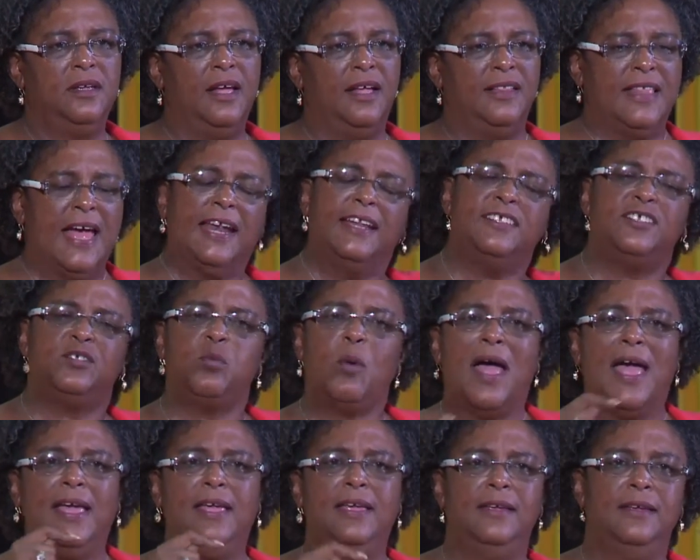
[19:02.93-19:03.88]
And that is
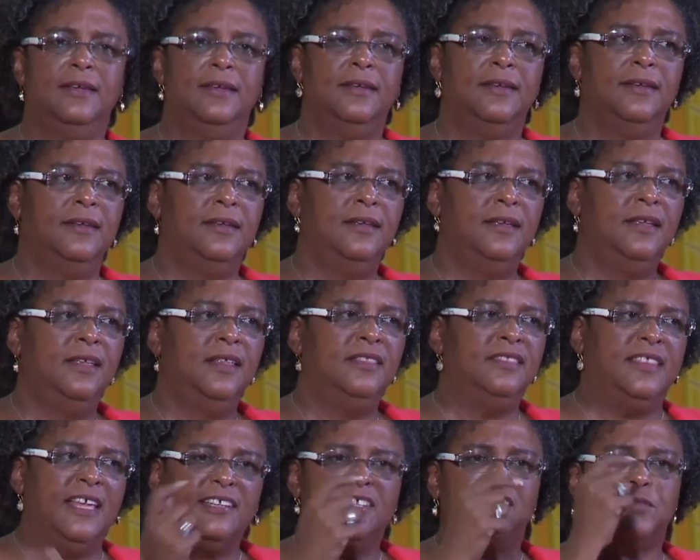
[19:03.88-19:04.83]
why
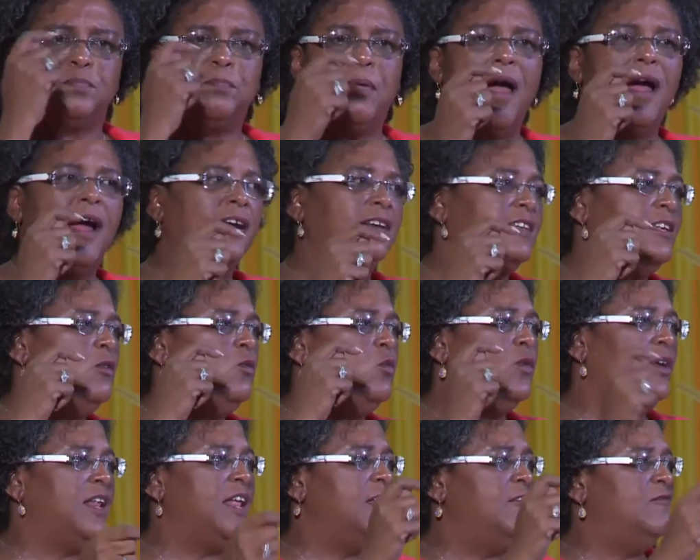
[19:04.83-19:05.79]
this party
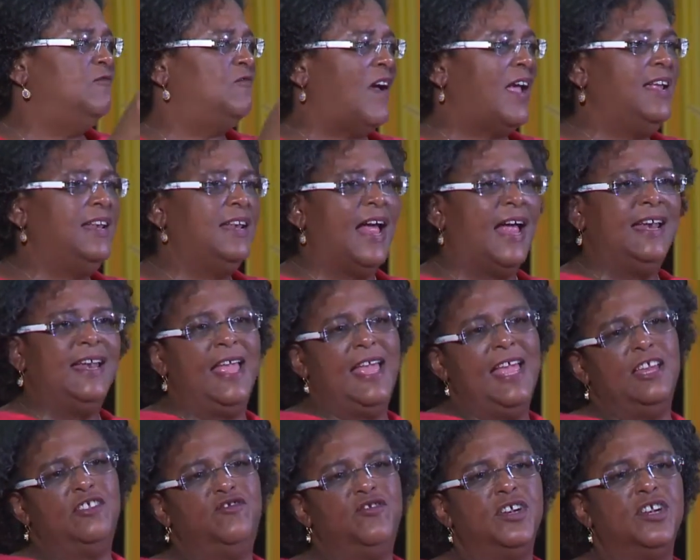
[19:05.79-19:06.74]
would invite an
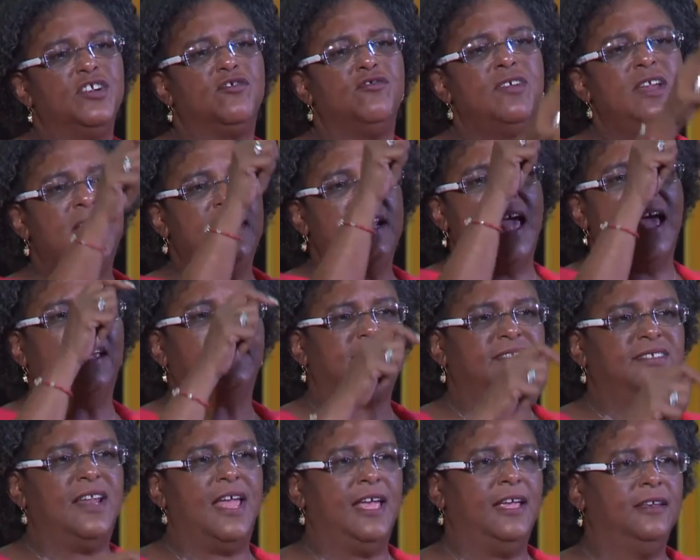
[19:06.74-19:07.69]
Adrian Green
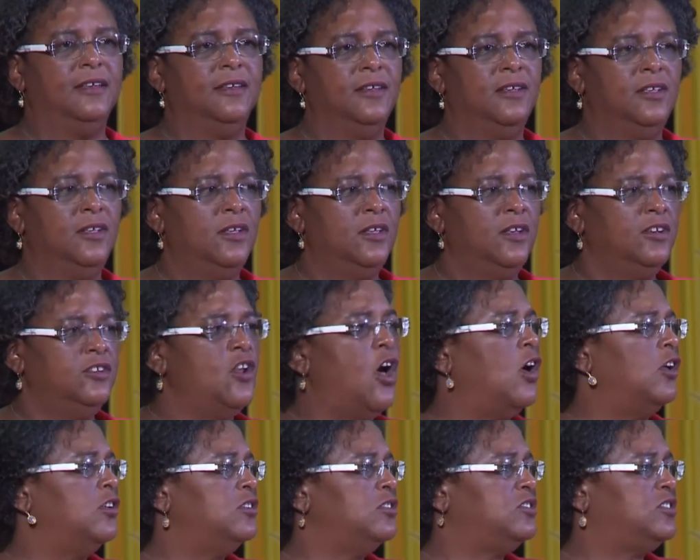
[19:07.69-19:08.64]
last night,
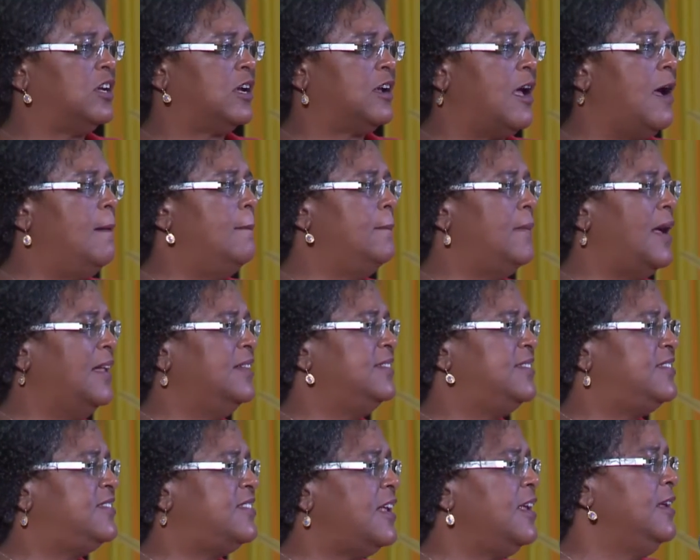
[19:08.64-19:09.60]
not to come and
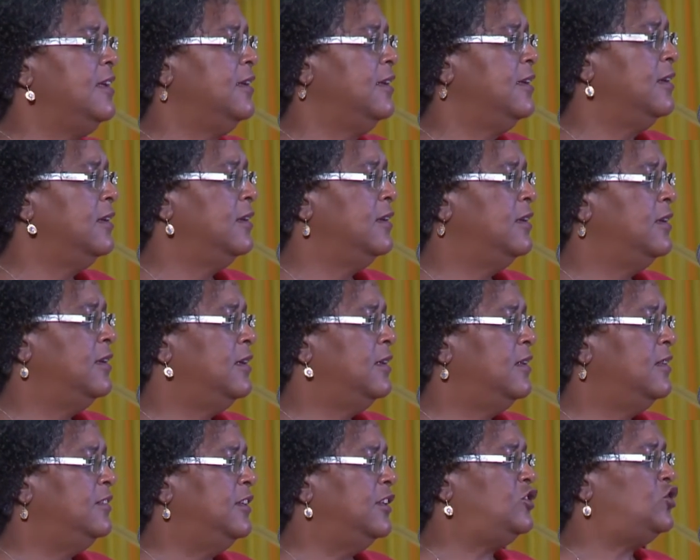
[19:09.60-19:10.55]
sing
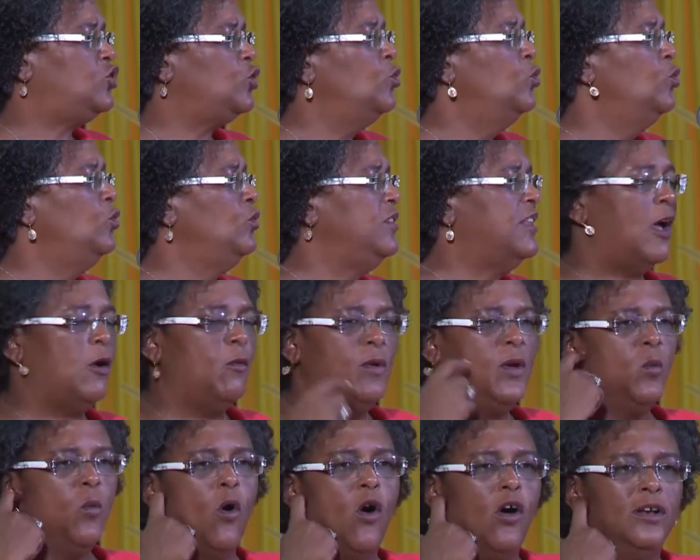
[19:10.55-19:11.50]
the tune that we
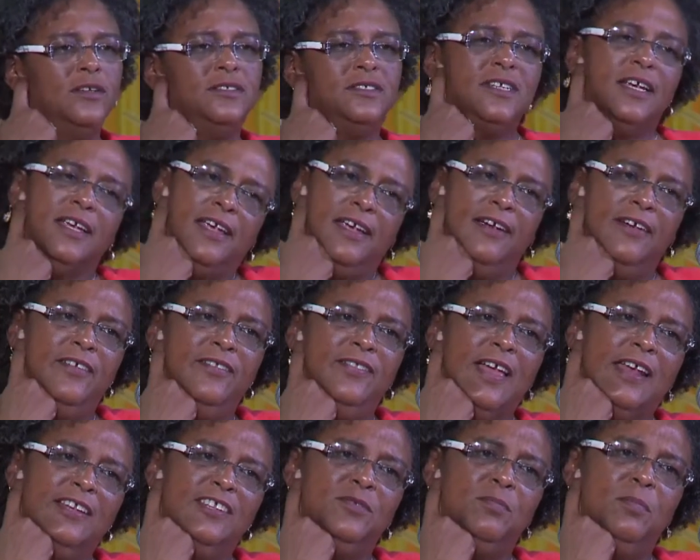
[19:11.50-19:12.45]
want to hear
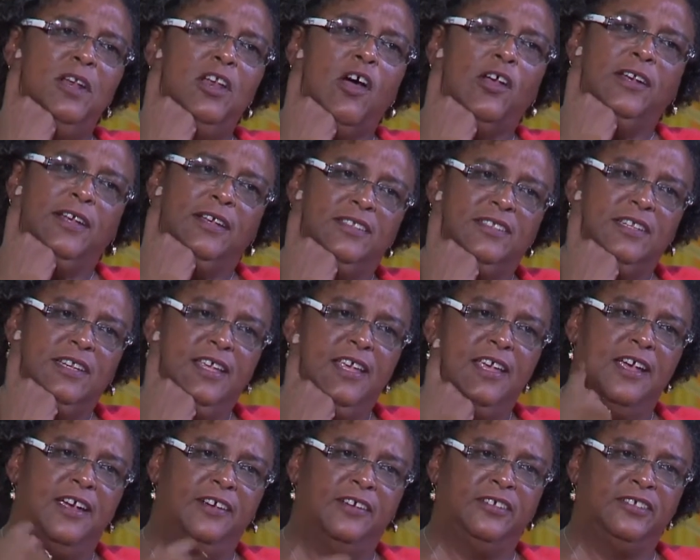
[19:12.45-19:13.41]
that is melodic to the
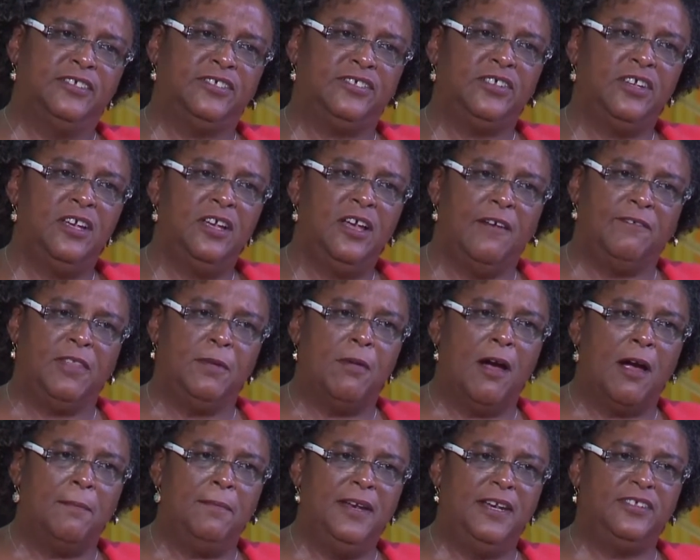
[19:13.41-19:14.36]
ears of the
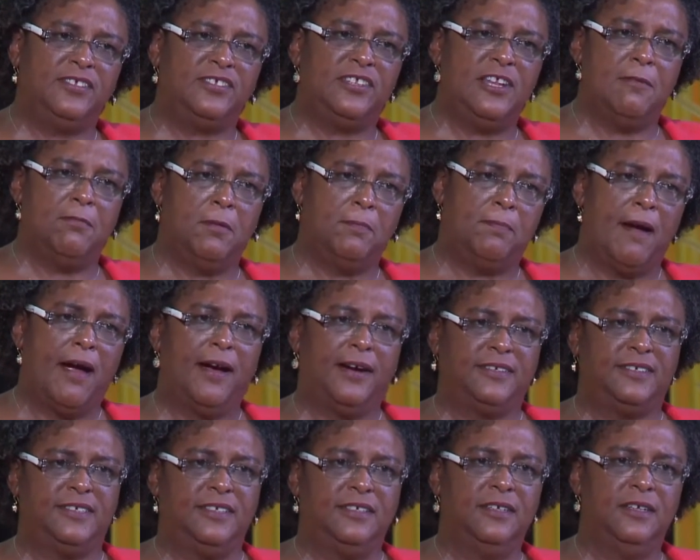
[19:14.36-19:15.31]
Barbados Labour
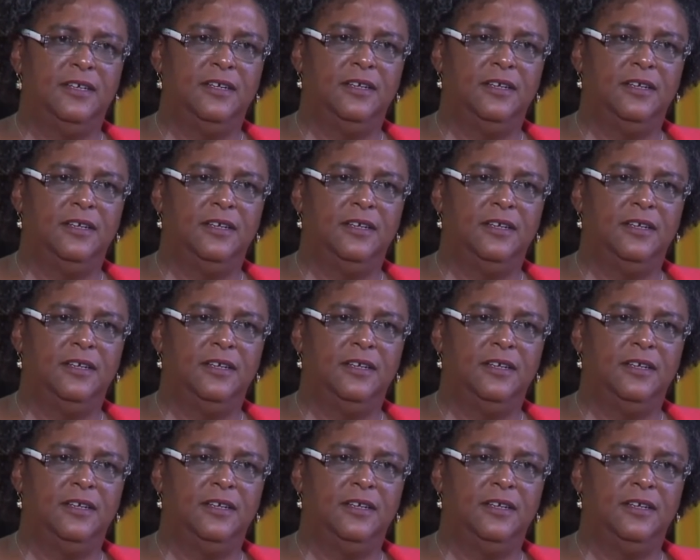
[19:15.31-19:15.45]
Party,